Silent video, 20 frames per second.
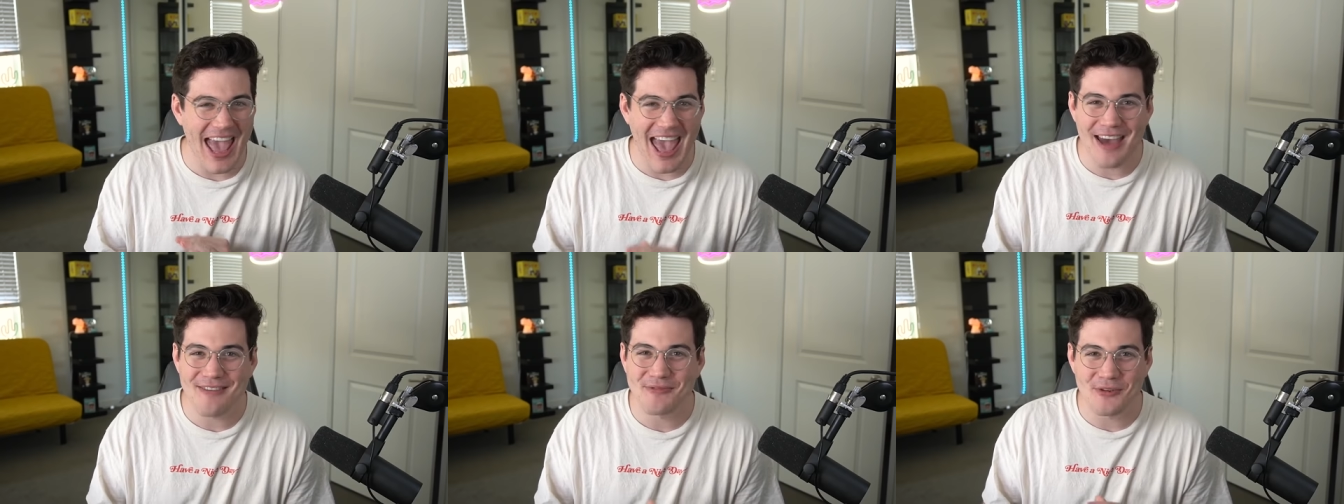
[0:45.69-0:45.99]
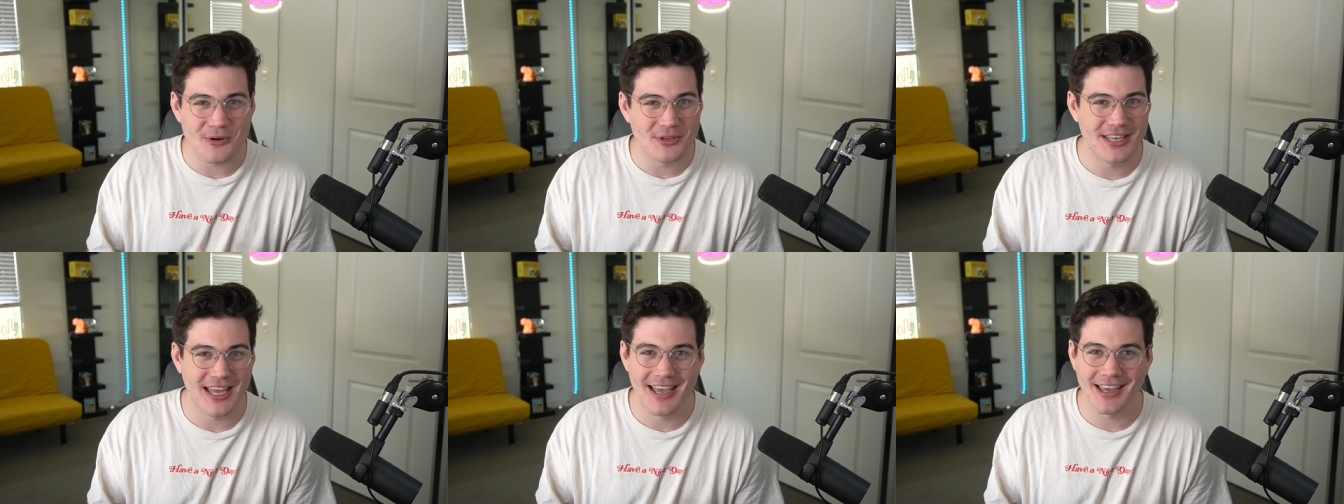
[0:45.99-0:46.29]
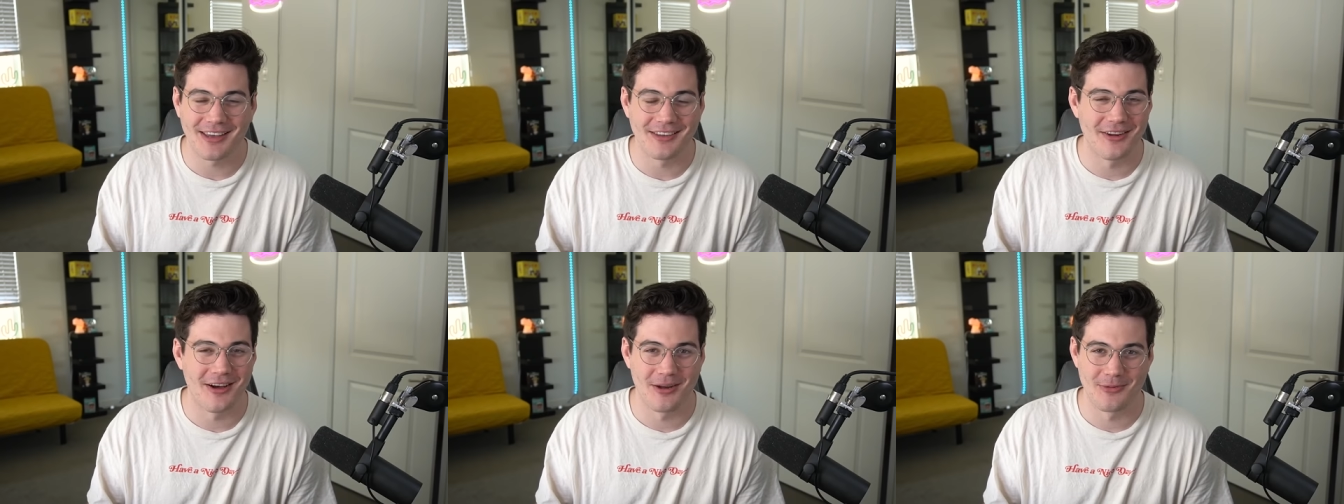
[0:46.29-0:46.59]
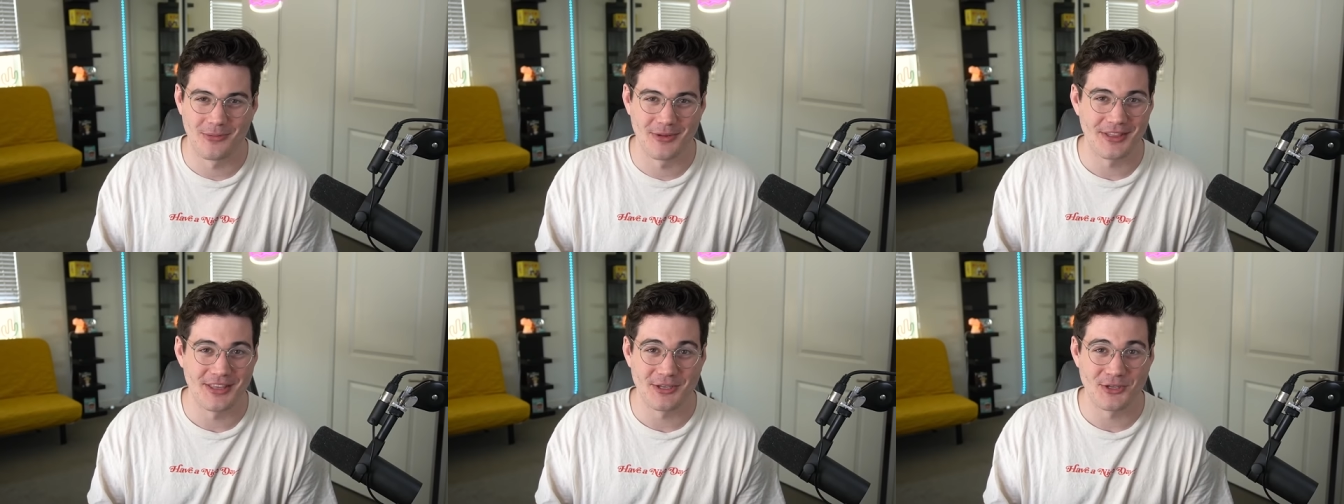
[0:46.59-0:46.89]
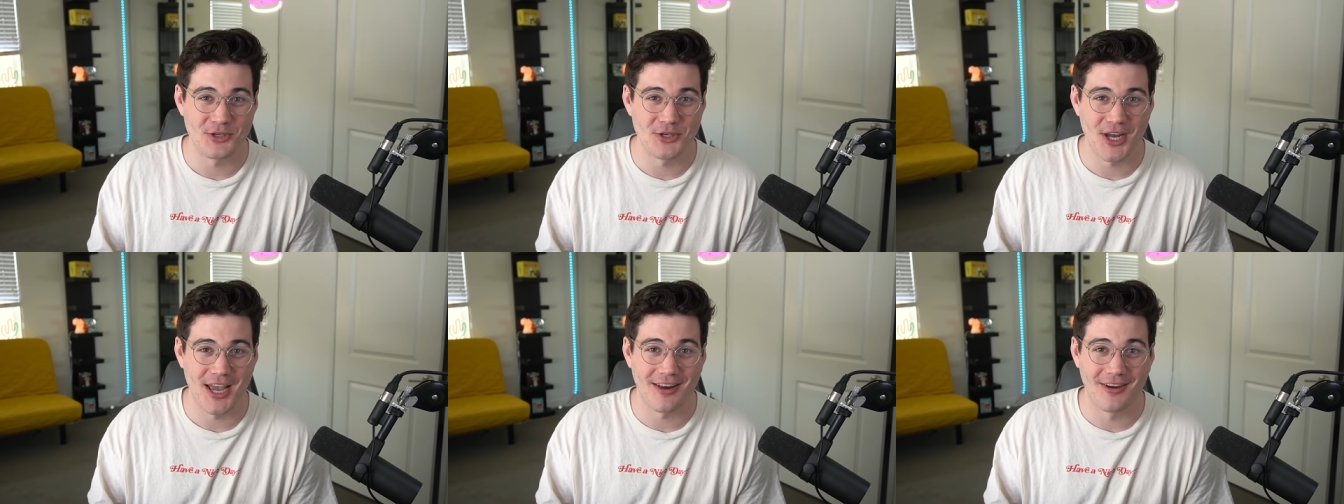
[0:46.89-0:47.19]
ever taken on with
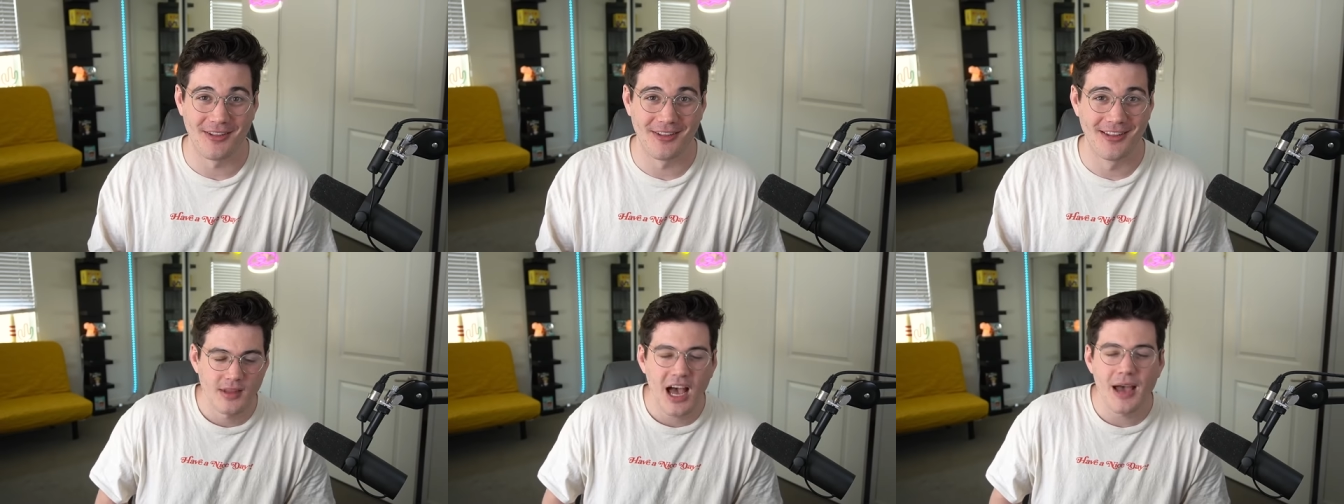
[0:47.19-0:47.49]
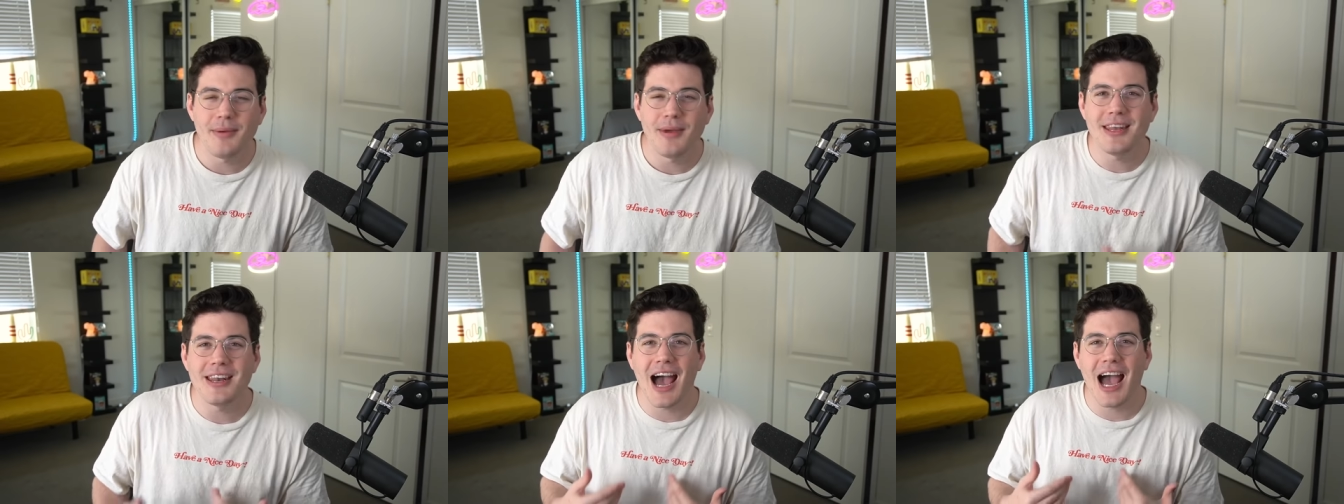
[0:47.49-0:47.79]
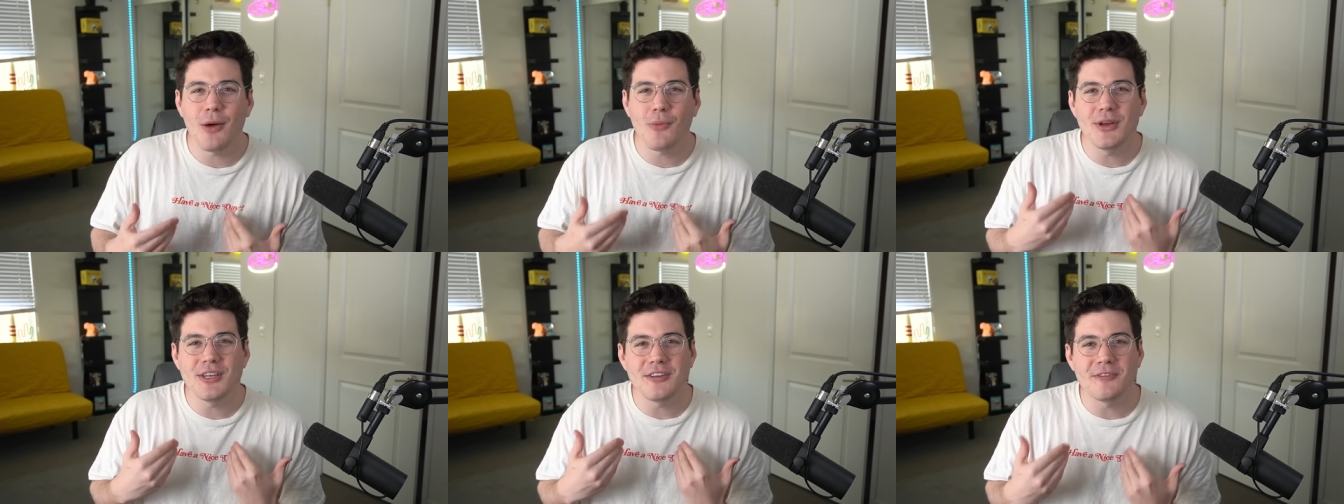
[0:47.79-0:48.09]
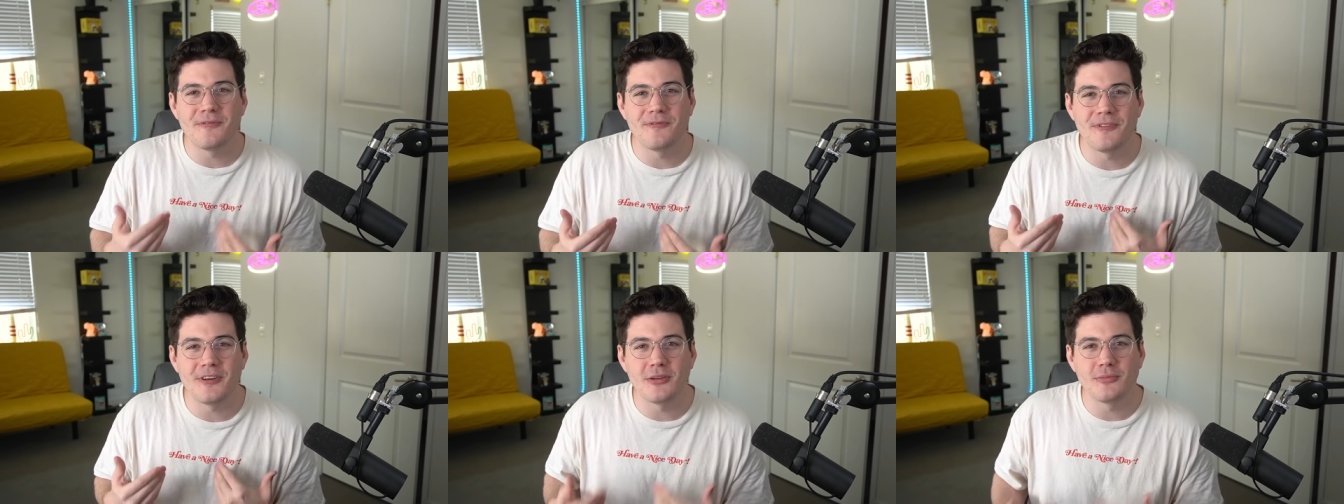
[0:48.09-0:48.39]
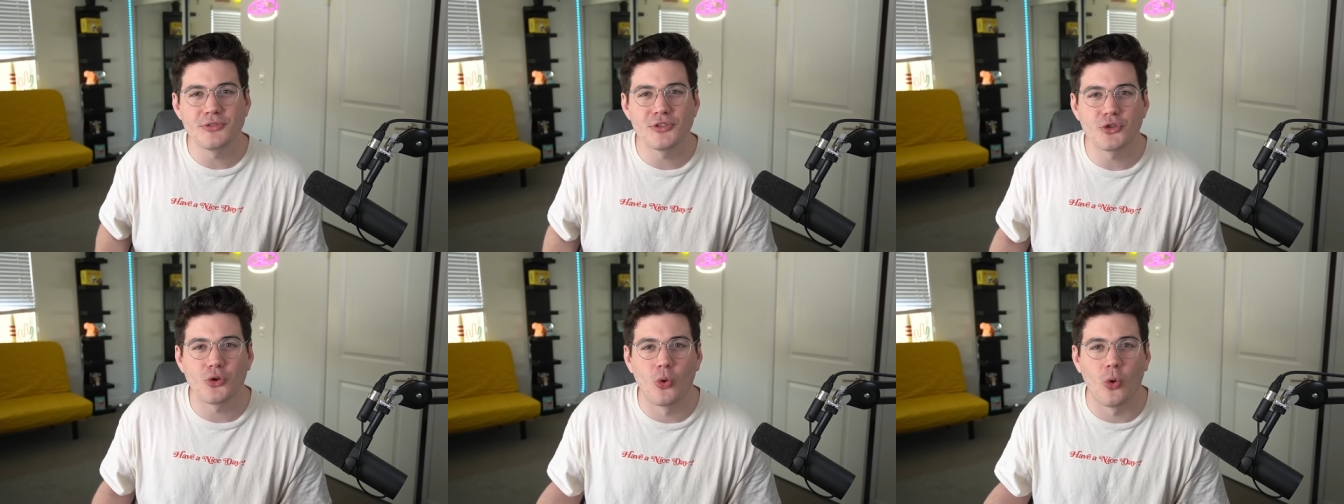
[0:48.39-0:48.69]
this channel. I mean, I went to film
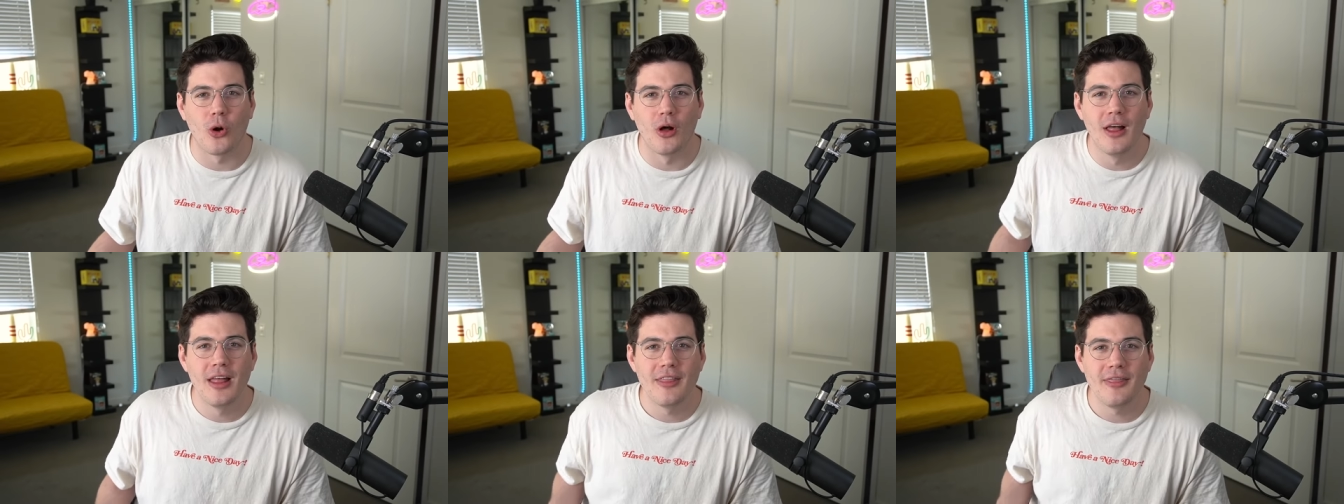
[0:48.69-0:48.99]
school.